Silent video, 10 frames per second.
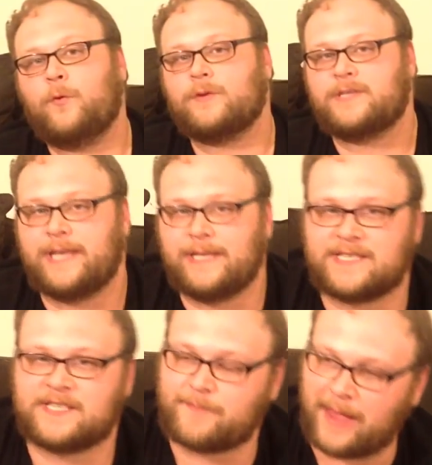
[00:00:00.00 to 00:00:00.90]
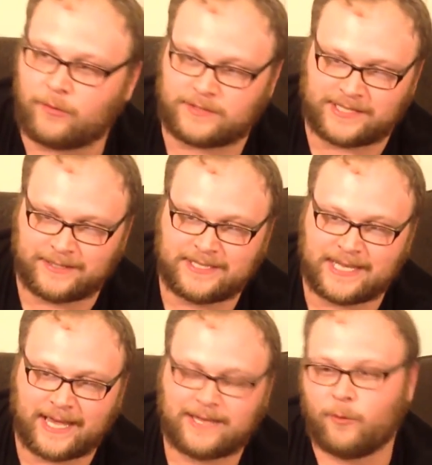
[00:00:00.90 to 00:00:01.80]
14 spells in the
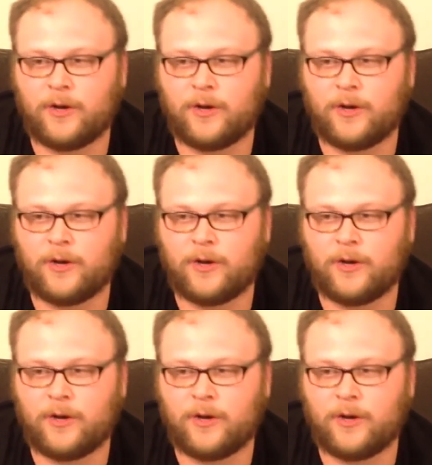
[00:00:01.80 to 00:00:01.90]
deck.